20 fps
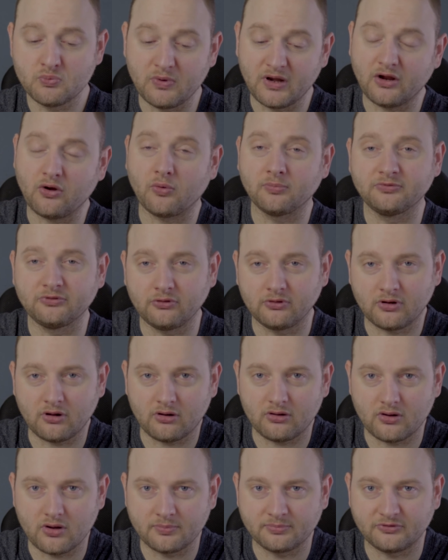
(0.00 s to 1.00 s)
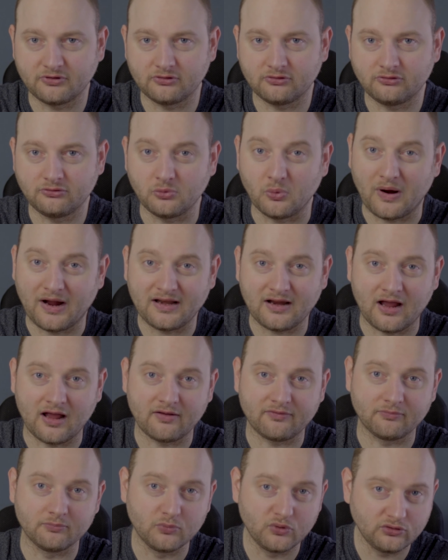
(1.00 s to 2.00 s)
When it comes to the color options, you either
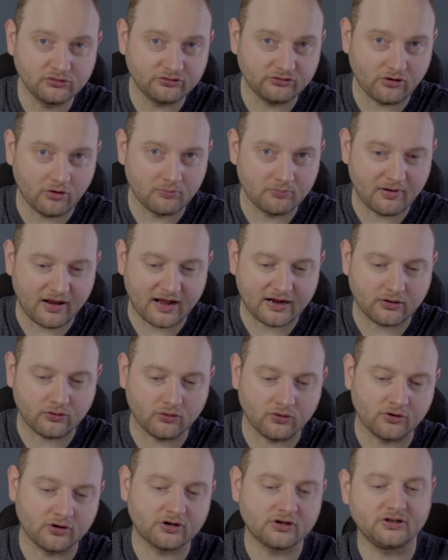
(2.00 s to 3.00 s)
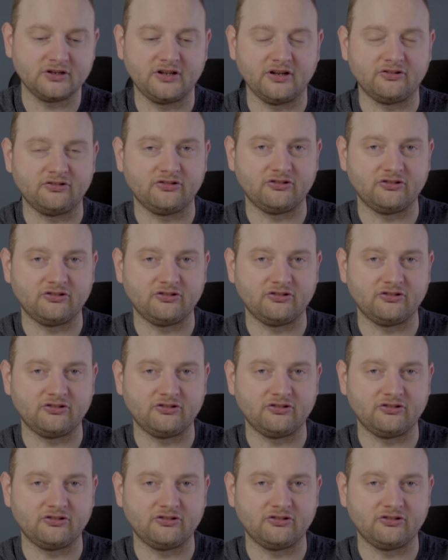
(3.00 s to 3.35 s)
have Moonstone Black or this